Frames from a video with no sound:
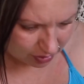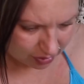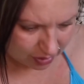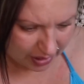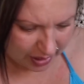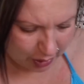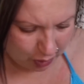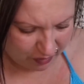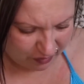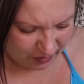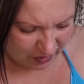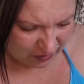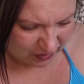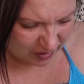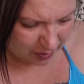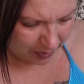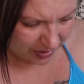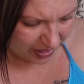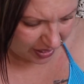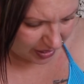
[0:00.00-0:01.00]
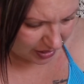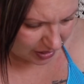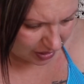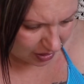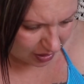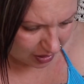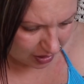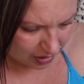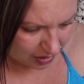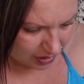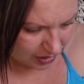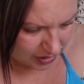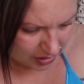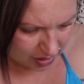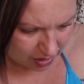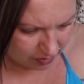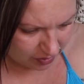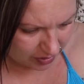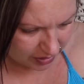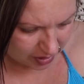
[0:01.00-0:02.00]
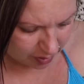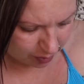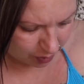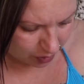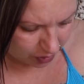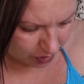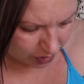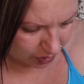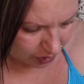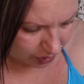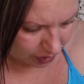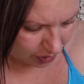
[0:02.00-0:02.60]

and it was 50p. You don't need a button.